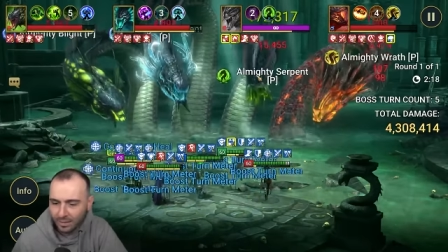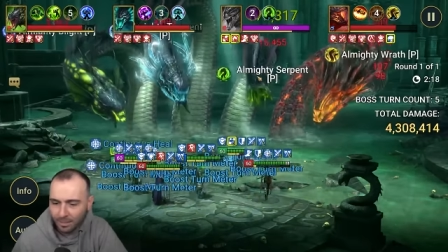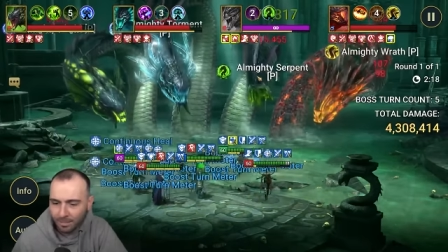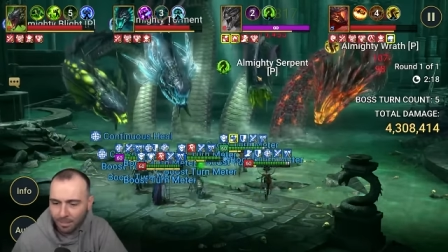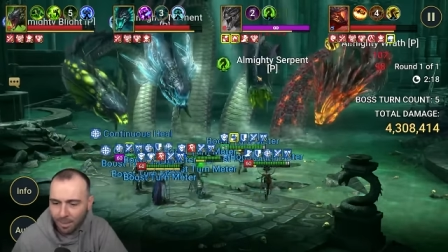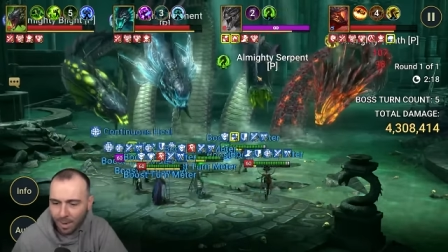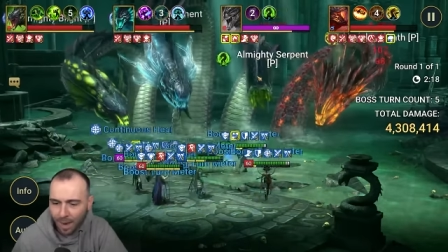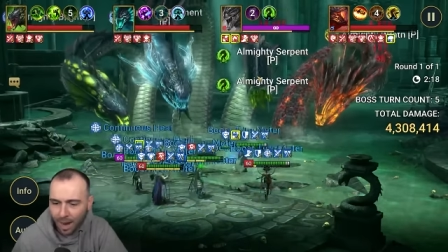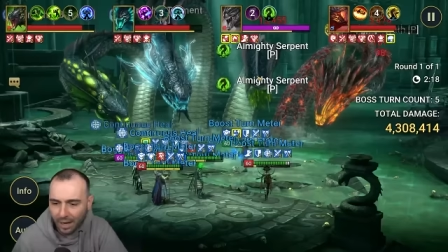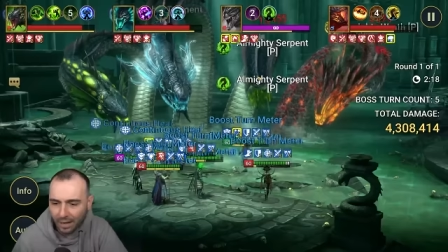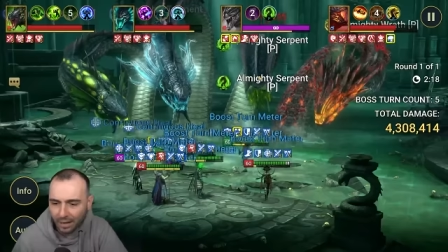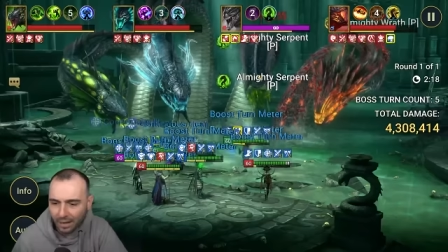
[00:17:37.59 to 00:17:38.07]

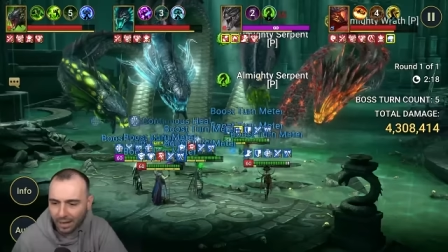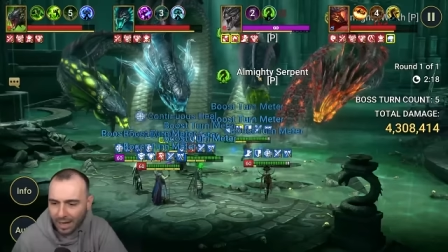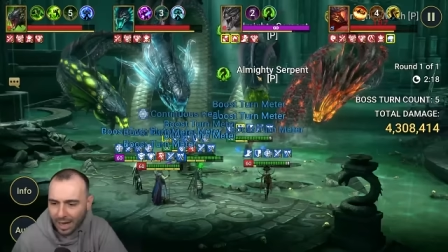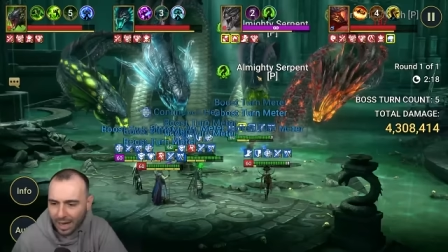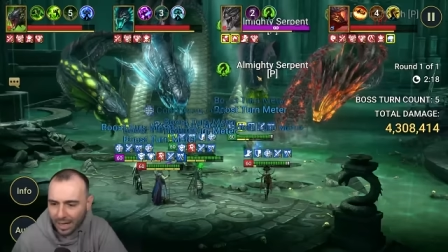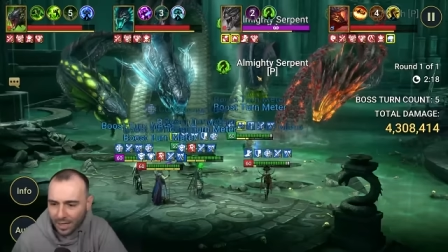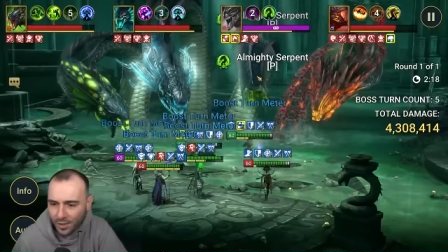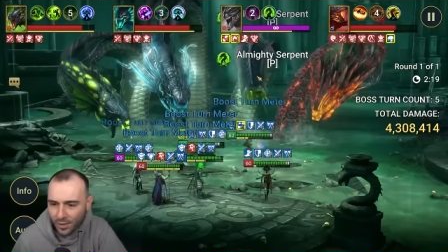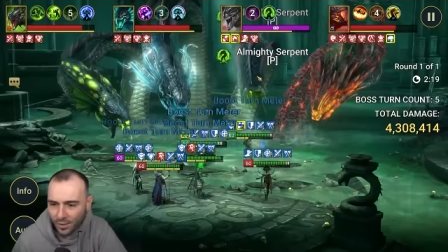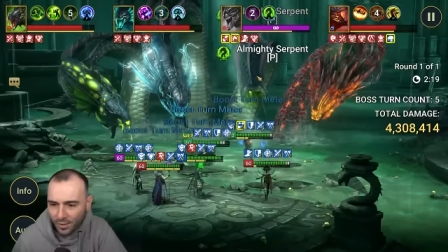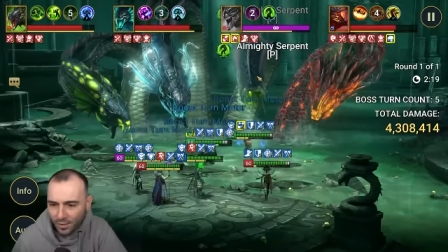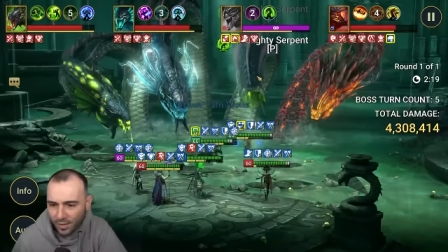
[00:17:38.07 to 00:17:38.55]
Bang.
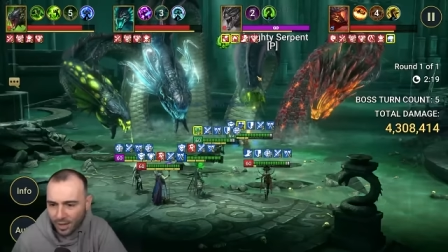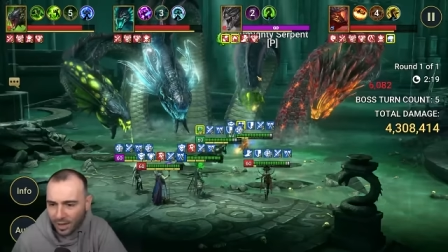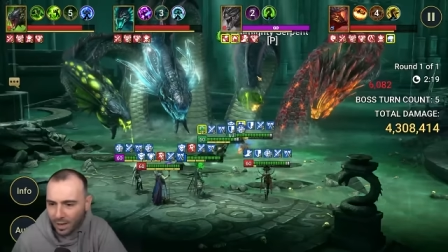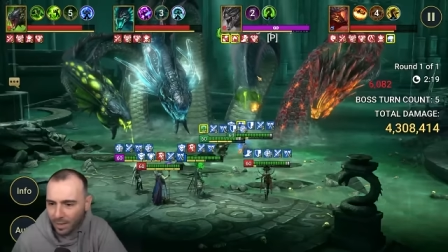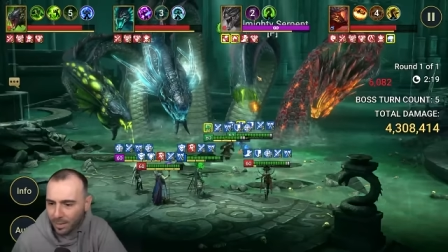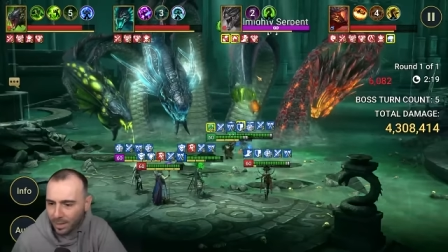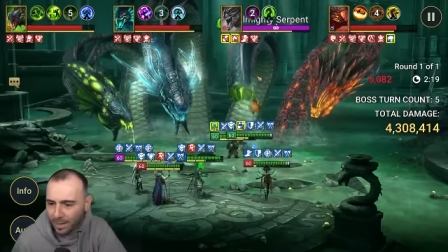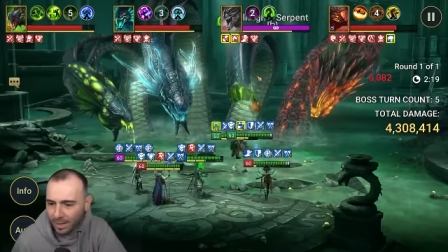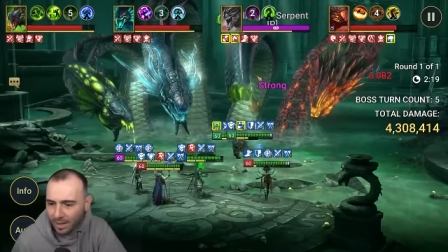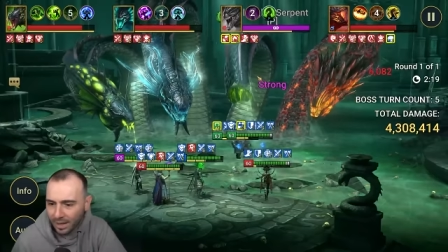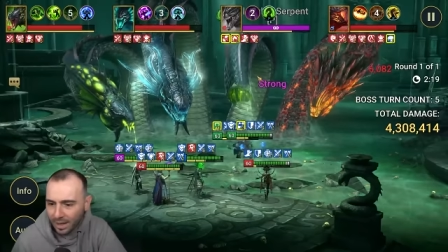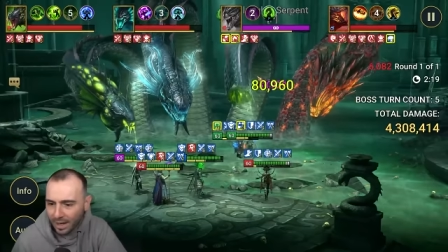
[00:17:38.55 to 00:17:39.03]
Lots of turn
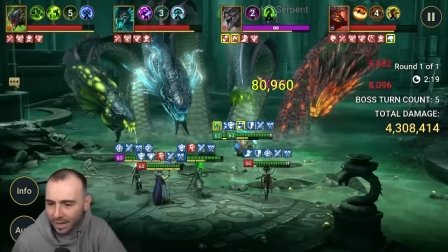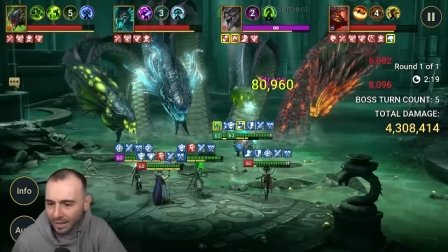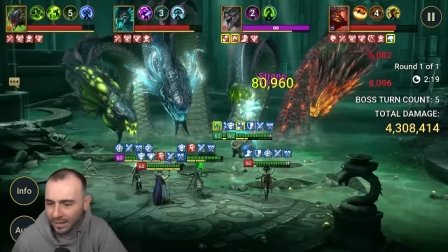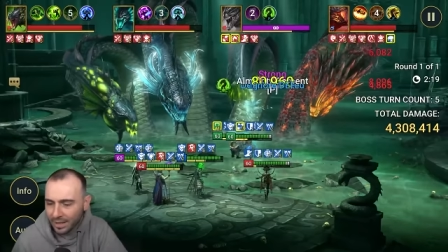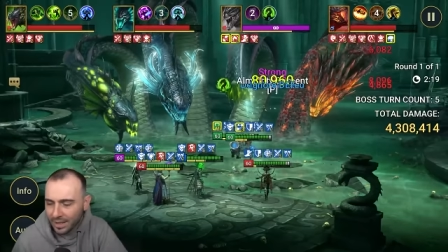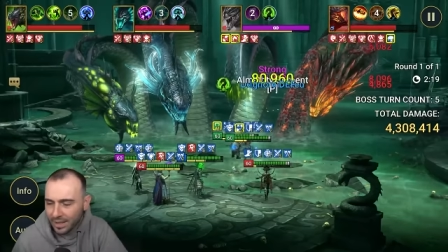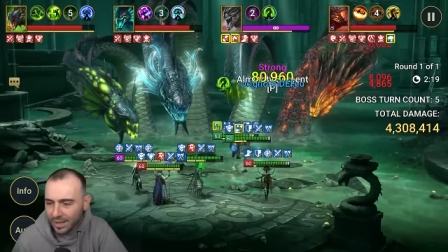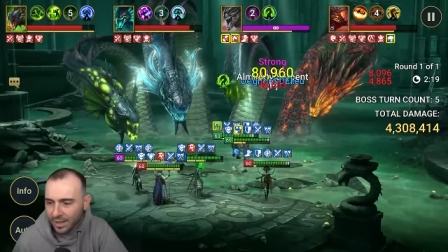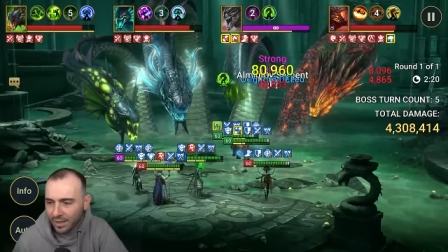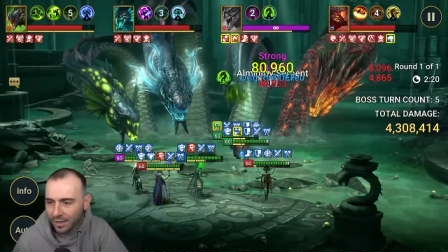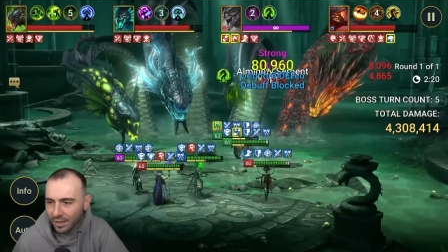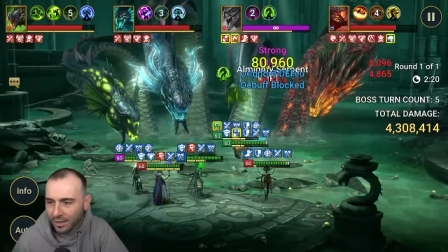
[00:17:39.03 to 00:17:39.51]
meter like
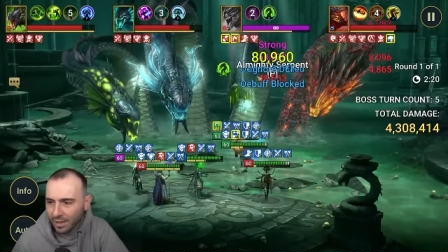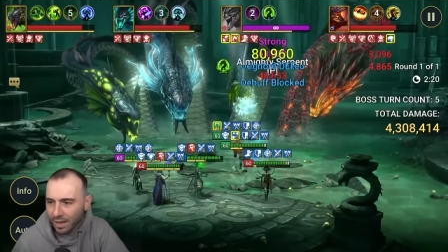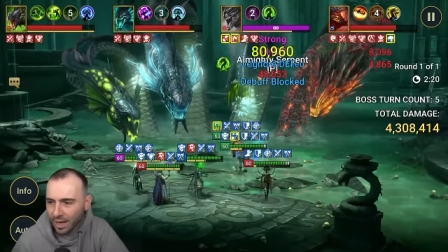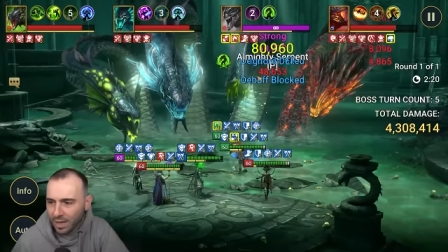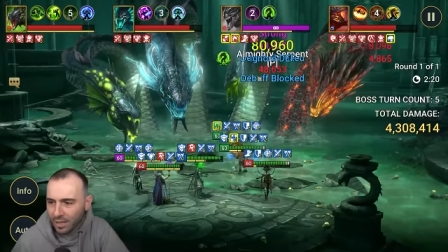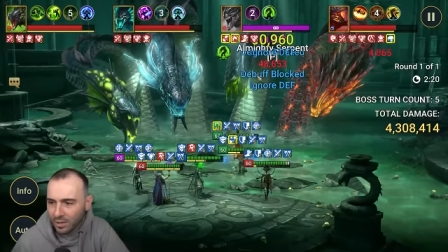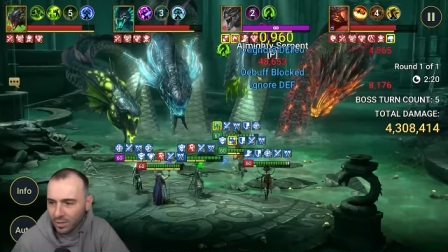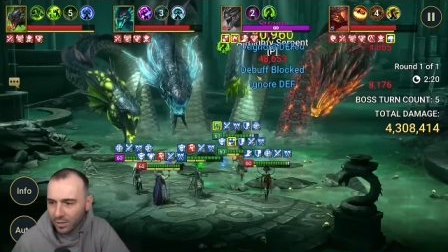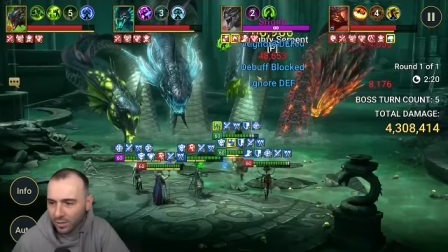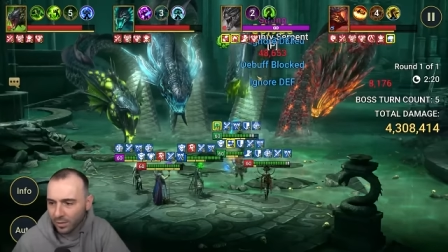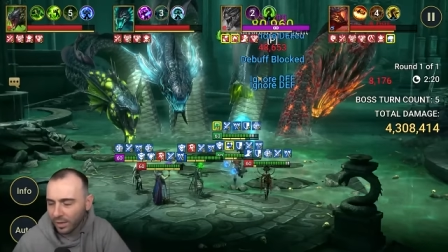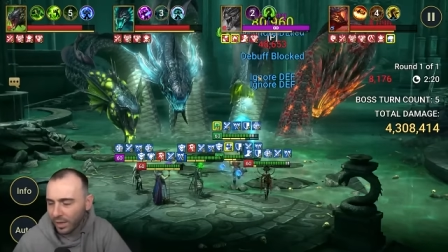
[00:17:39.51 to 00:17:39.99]
this, you know?
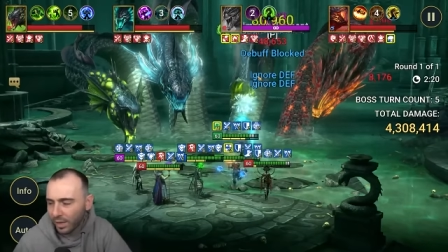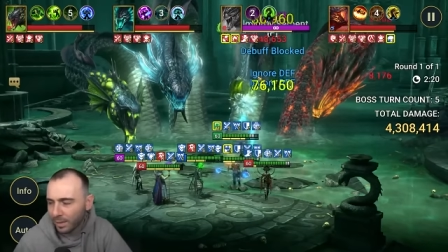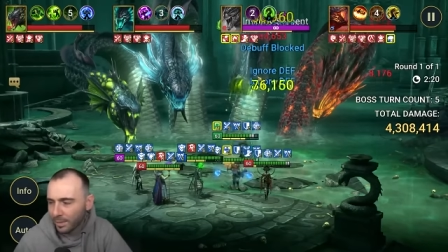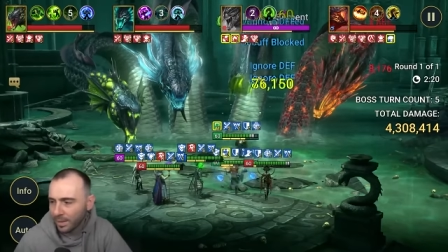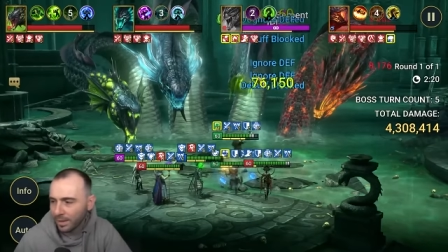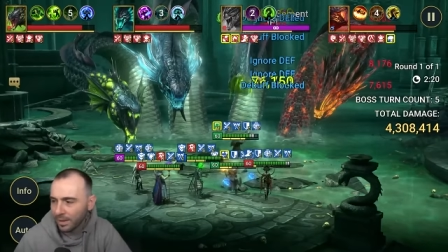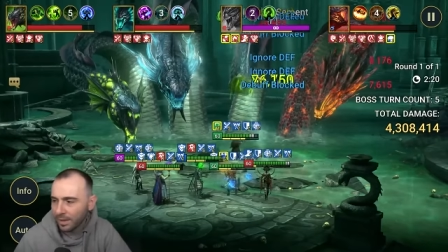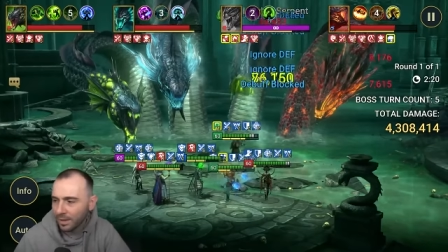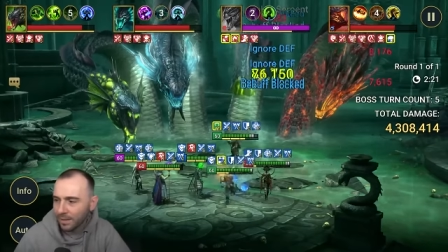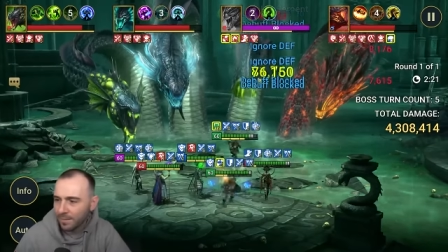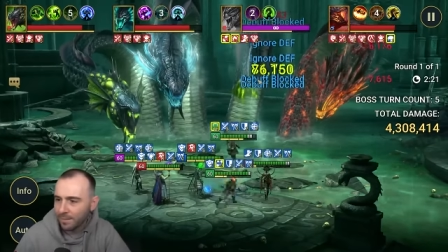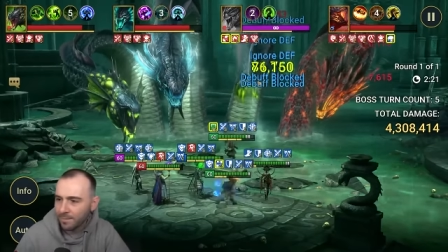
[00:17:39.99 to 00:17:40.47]
Lots of turn
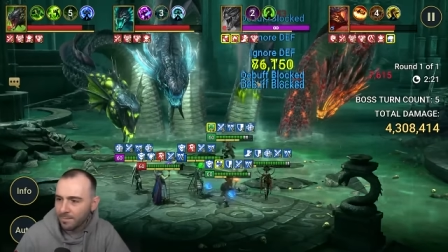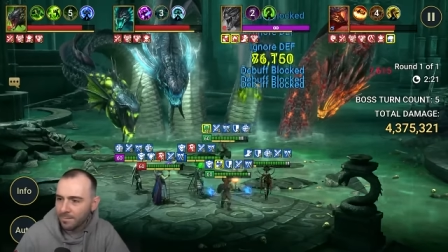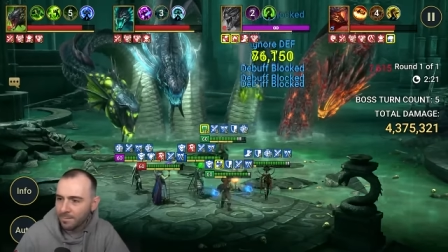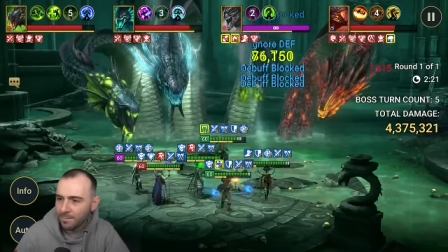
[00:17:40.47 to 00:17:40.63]
meter.